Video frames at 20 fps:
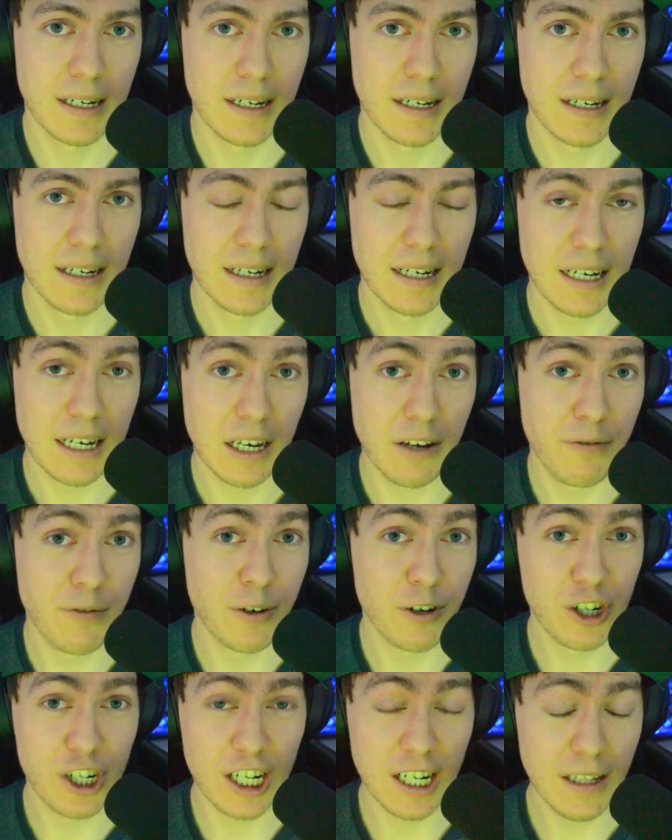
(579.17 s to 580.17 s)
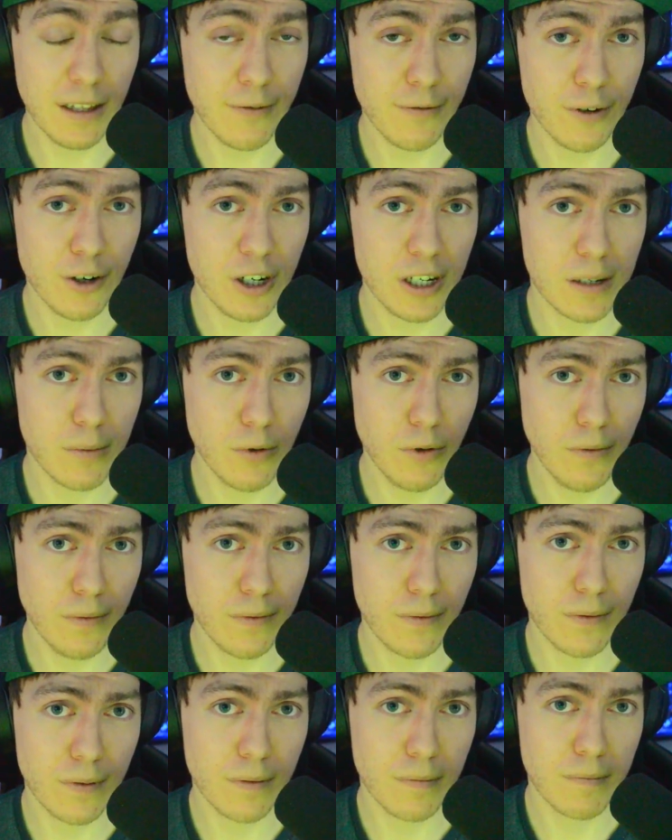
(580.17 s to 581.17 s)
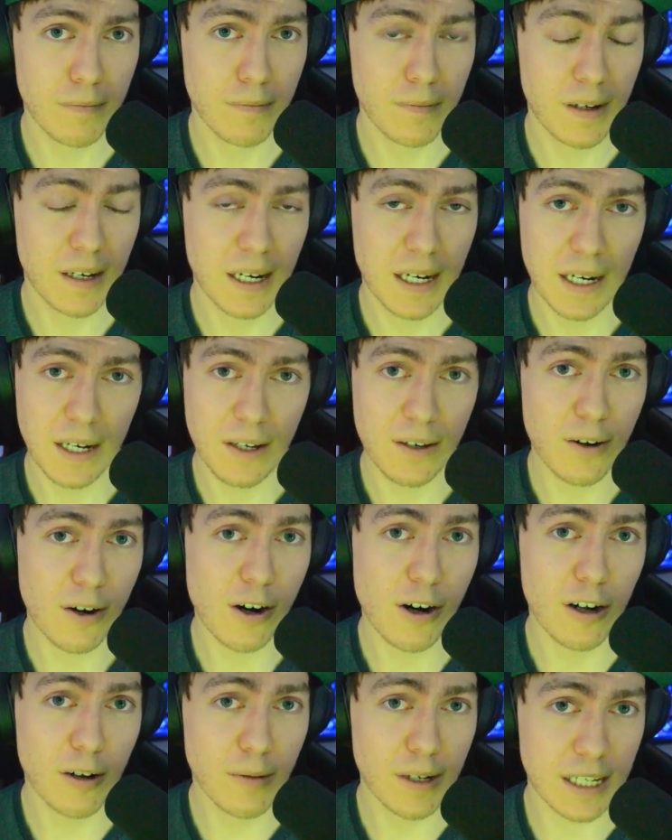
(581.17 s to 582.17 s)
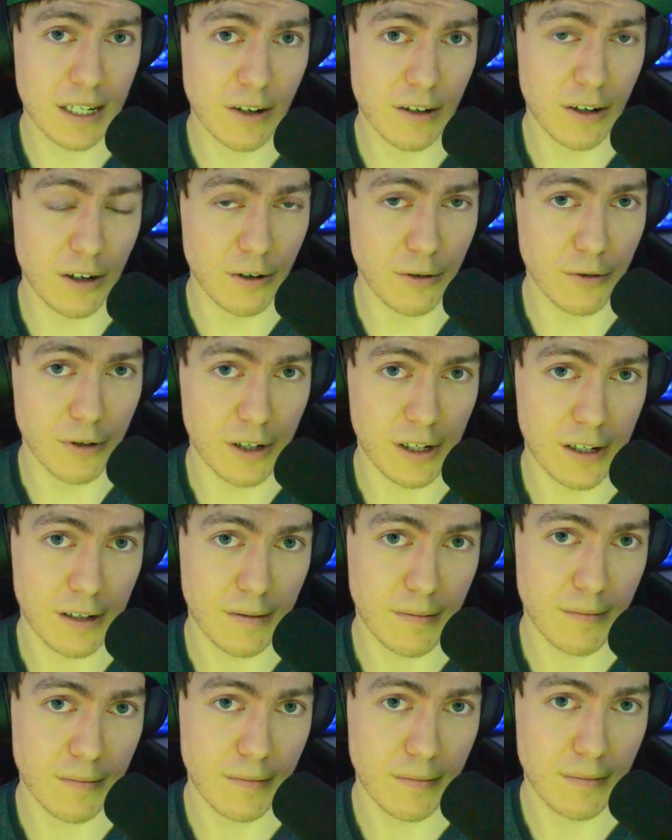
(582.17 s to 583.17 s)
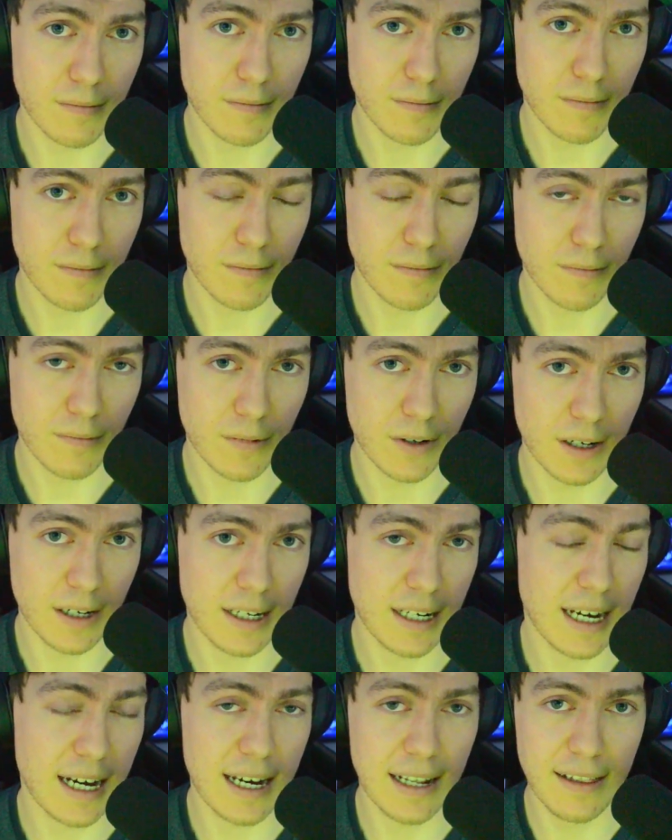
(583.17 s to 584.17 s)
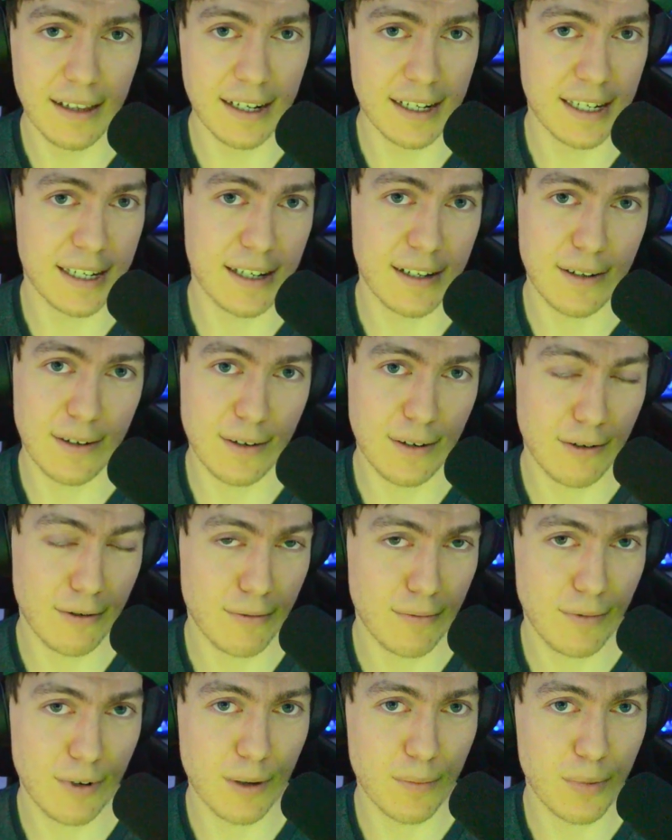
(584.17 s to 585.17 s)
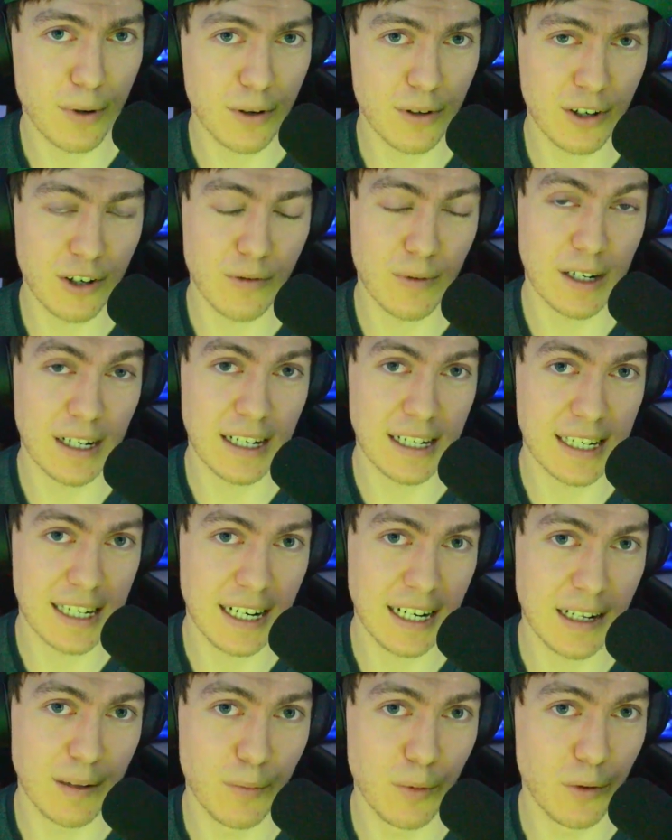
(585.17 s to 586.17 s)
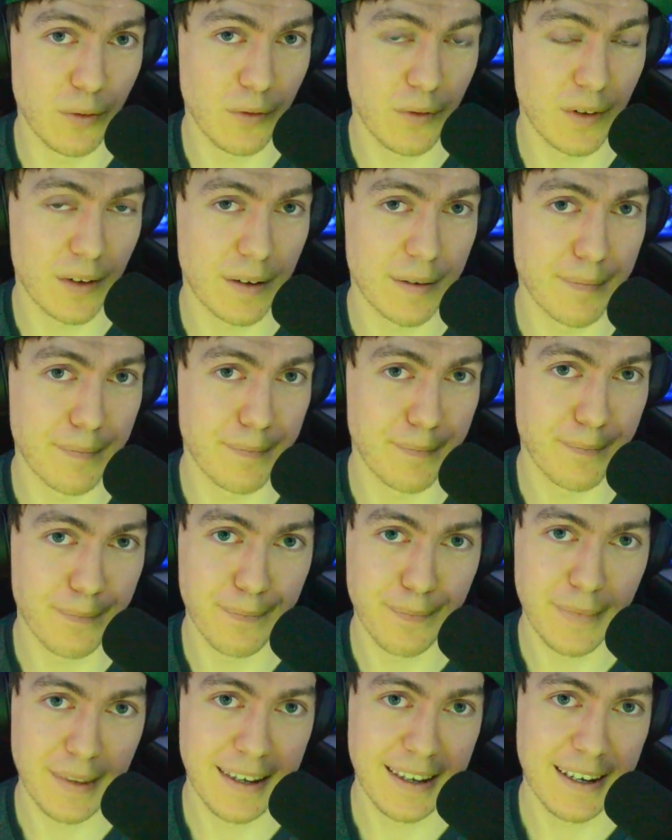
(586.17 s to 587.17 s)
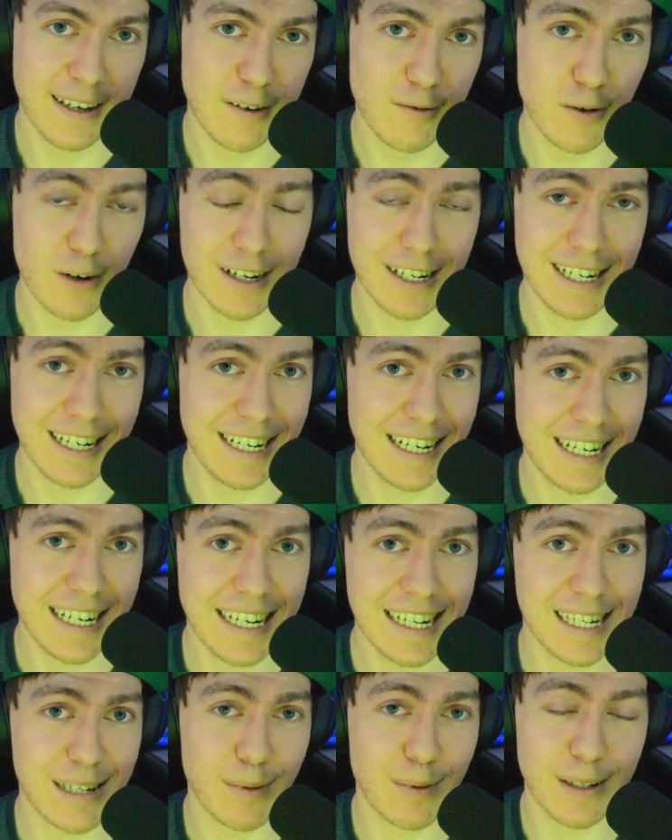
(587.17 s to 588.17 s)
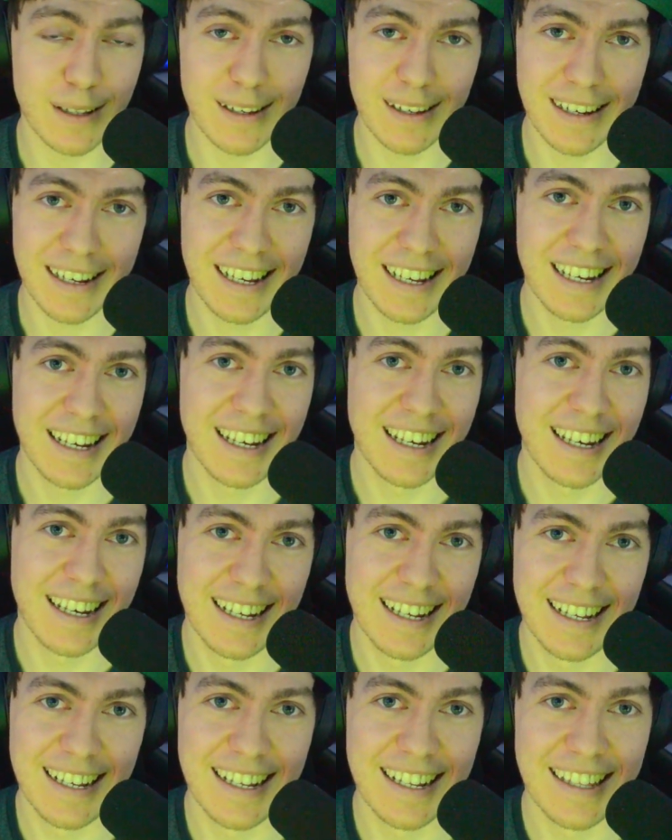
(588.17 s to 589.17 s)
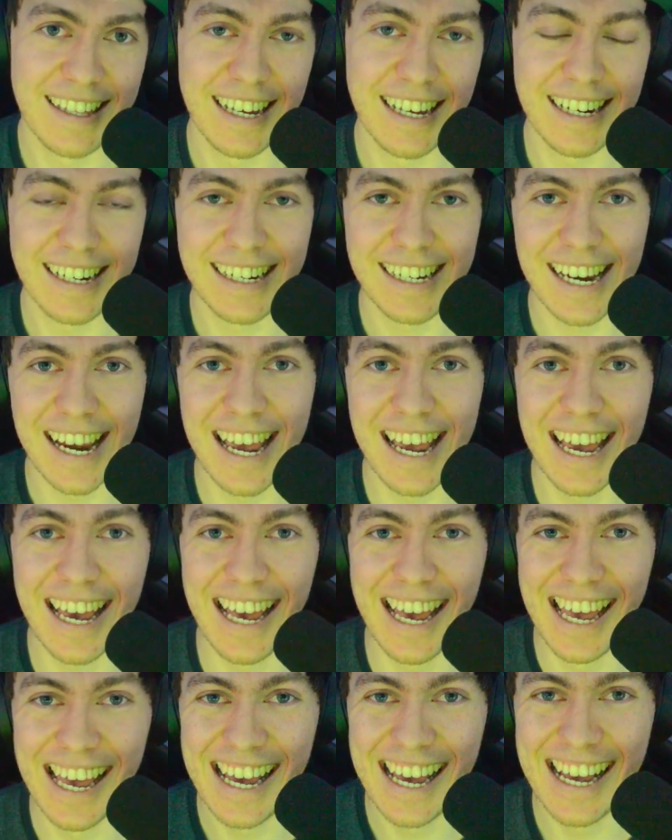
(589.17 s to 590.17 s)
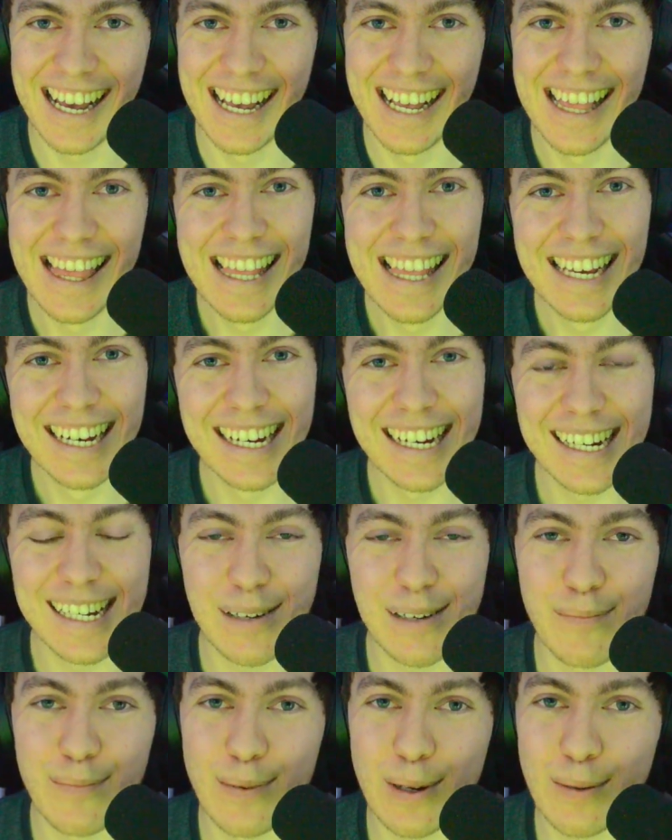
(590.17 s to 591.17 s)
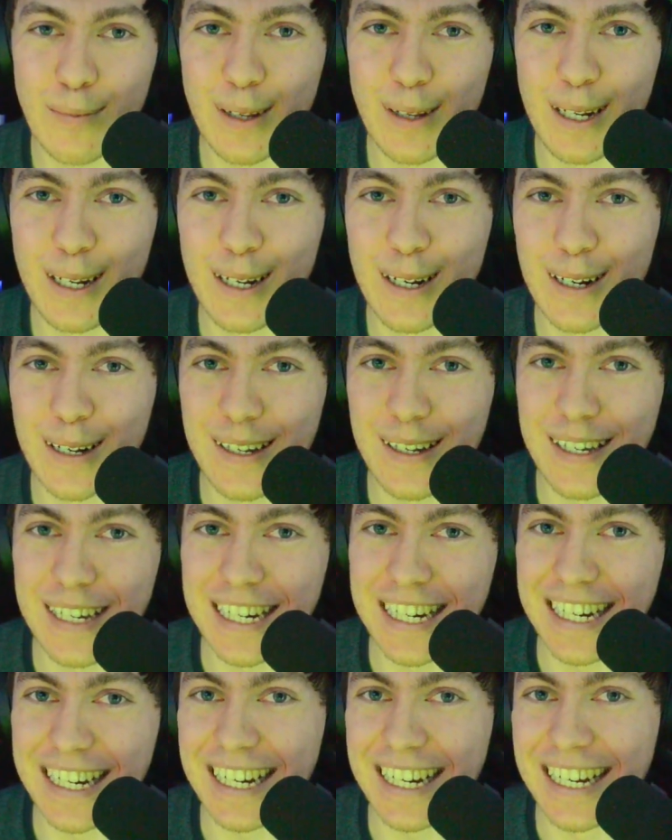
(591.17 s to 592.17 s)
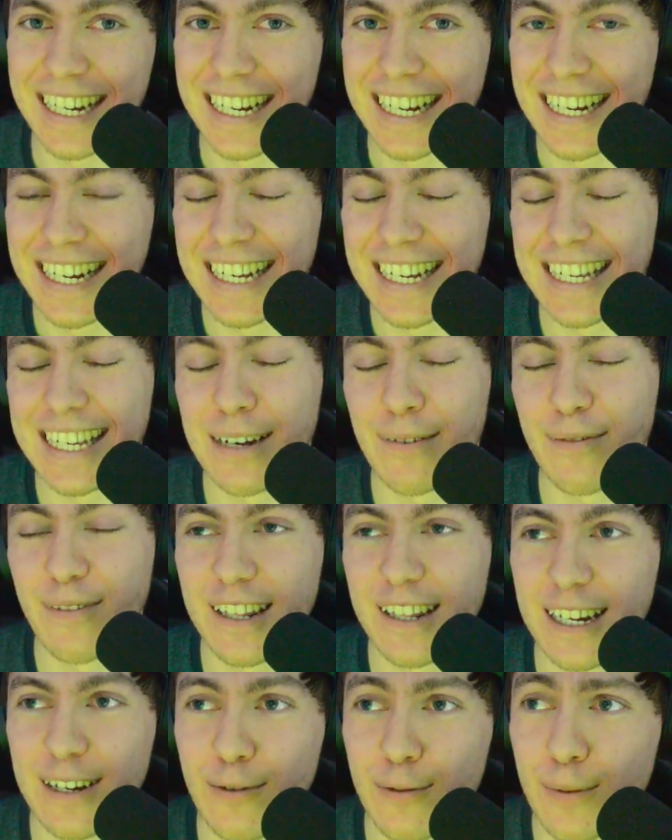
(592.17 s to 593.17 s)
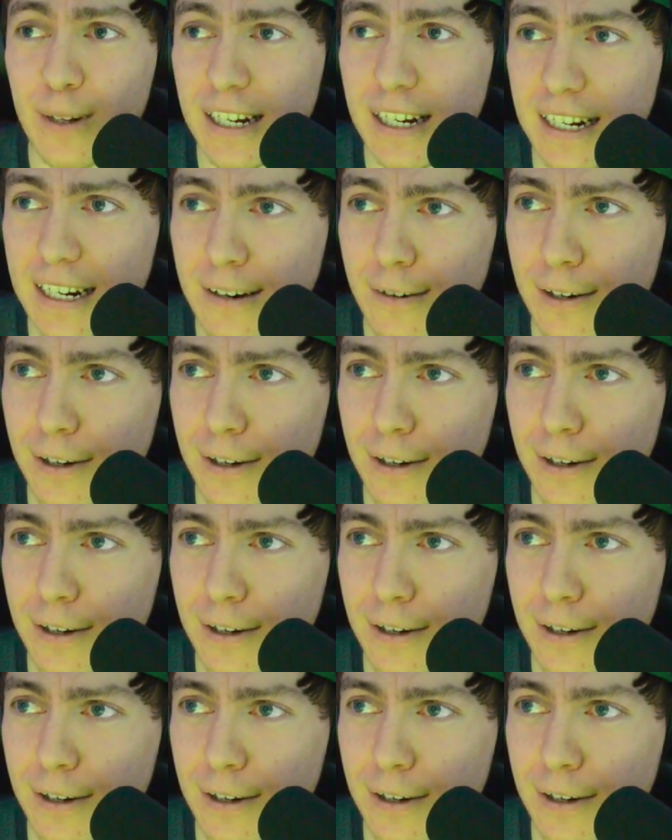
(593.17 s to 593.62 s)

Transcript: If you shield the first move, you're always gonna lose. Alright? Unless your opponent's running single-moved Rock Slide, I guess, but that is probably not something that you will encounter.